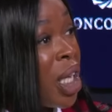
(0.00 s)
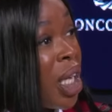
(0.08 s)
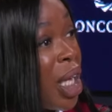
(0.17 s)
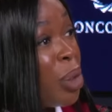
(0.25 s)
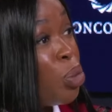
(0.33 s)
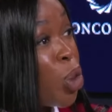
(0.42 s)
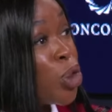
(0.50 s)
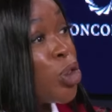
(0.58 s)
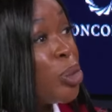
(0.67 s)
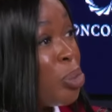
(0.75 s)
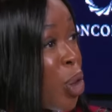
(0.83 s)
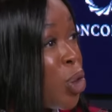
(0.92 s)
It was
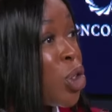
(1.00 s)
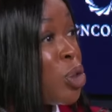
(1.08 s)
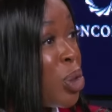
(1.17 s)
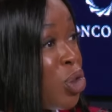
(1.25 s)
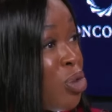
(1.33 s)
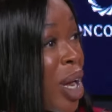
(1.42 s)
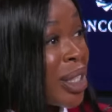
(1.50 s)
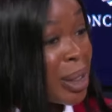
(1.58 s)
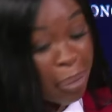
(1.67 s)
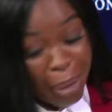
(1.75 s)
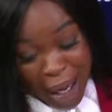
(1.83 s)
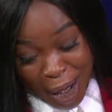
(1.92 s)
supposed to address
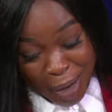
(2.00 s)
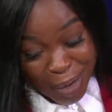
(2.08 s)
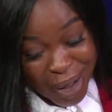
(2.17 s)
many of